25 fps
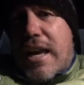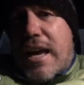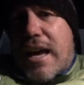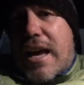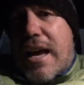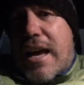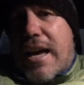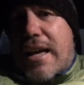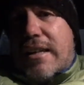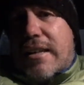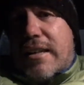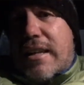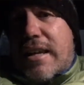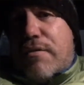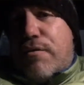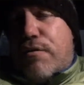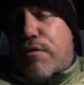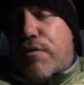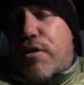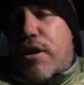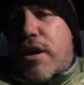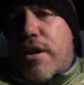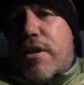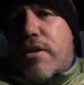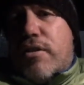and then
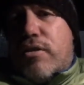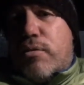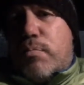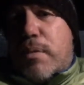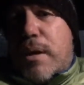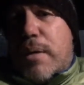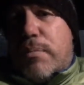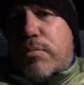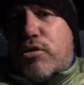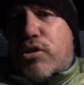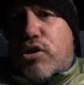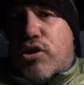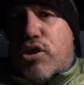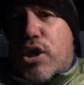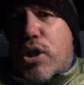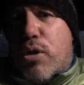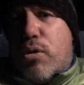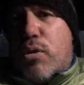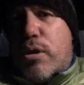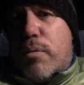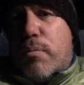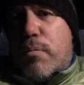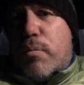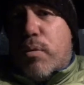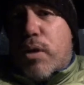for others perhaps to show
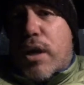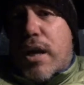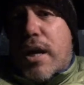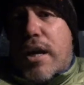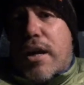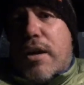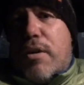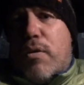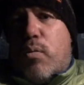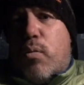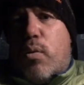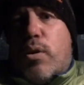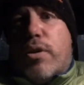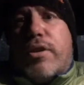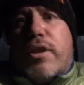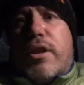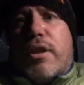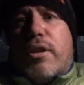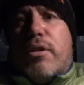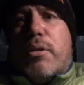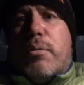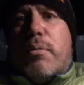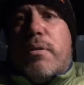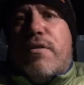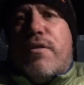them what they're
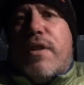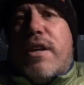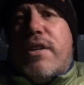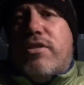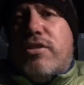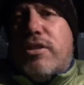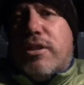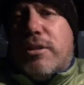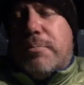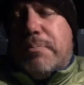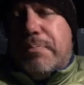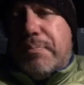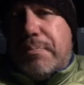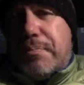going to be facing.